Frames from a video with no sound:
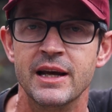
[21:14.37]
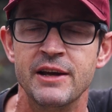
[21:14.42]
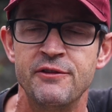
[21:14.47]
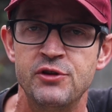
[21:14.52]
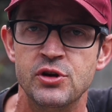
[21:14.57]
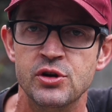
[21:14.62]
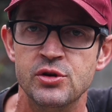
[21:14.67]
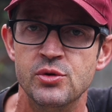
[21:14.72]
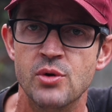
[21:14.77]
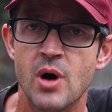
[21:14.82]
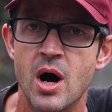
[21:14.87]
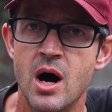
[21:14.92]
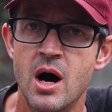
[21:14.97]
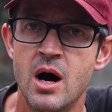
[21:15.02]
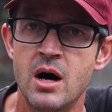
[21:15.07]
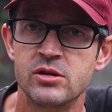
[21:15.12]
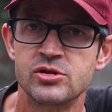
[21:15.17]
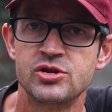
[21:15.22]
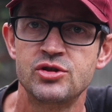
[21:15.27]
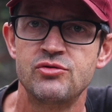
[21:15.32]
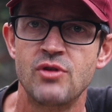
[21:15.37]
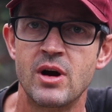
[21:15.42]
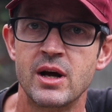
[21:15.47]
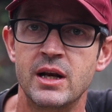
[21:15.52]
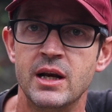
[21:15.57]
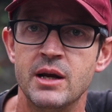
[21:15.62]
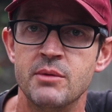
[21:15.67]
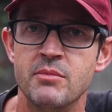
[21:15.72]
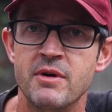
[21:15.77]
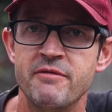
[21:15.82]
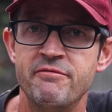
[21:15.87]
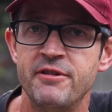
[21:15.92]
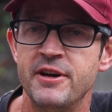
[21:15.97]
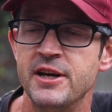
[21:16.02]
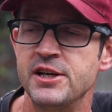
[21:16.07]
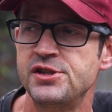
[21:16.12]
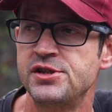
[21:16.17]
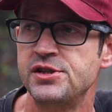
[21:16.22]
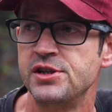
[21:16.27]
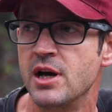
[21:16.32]
if you are struggling with
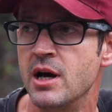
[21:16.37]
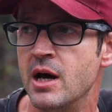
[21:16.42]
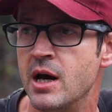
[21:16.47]
fish